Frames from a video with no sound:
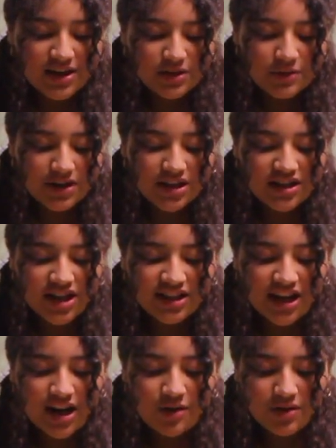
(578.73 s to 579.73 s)
So we're going to check
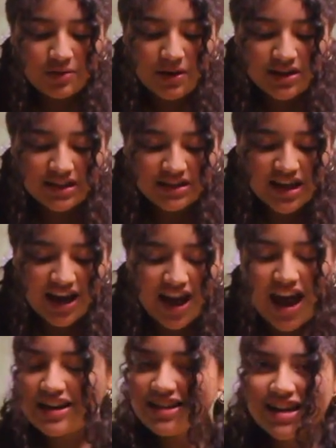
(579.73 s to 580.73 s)
that out with my
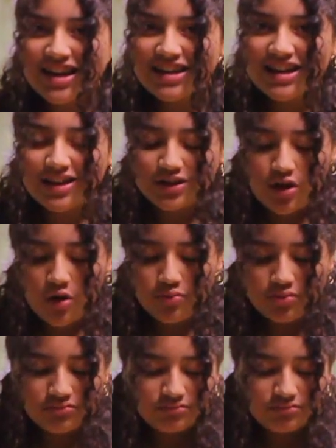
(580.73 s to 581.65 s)
handy dandy telescope.